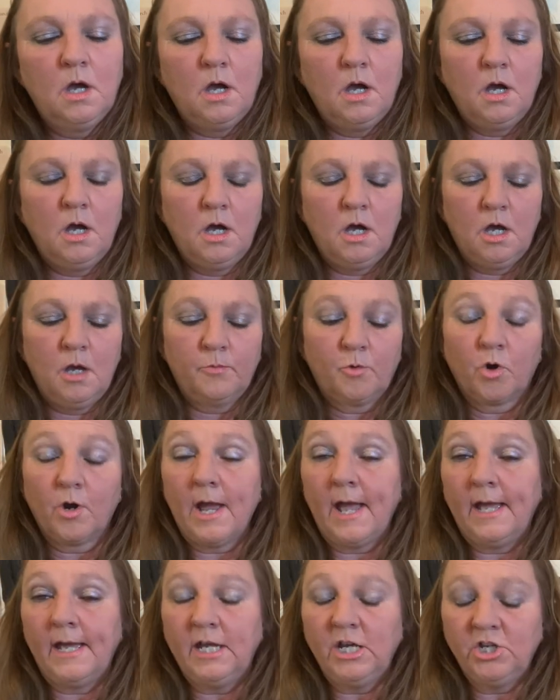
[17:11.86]
um, or
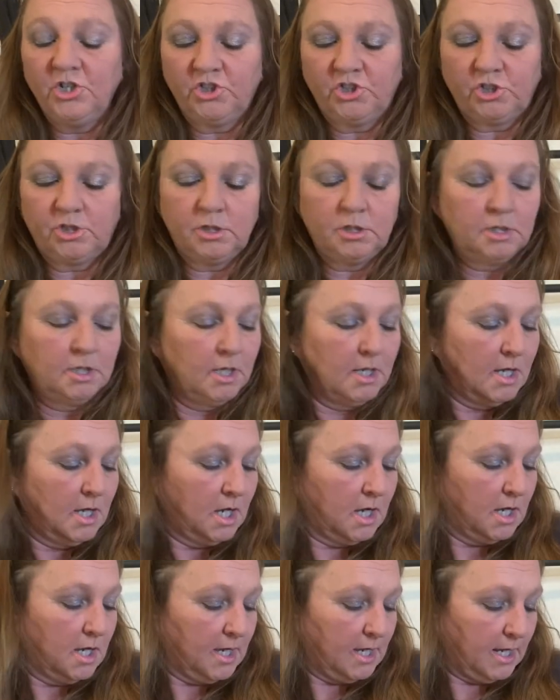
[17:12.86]
aged.
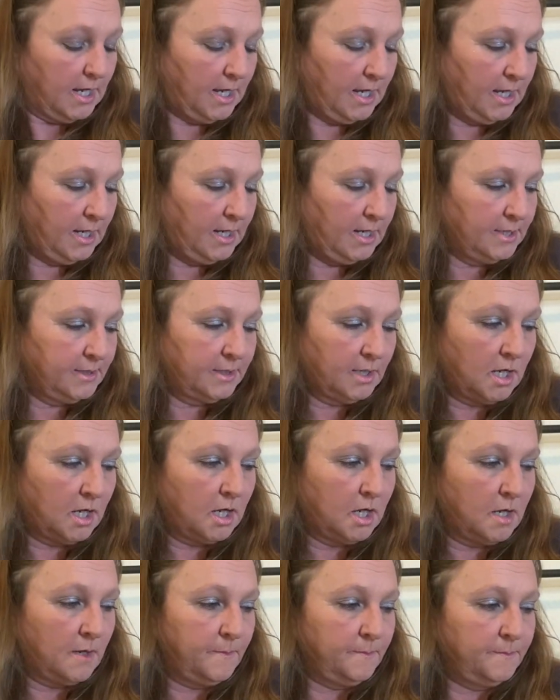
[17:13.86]
And,
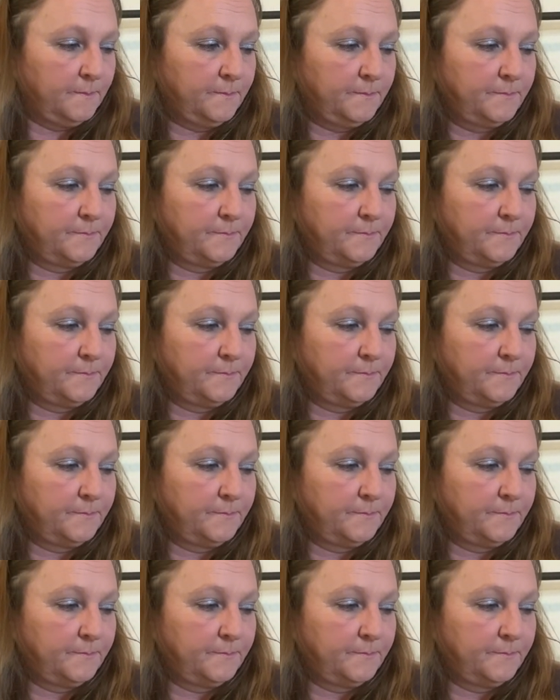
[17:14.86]
um,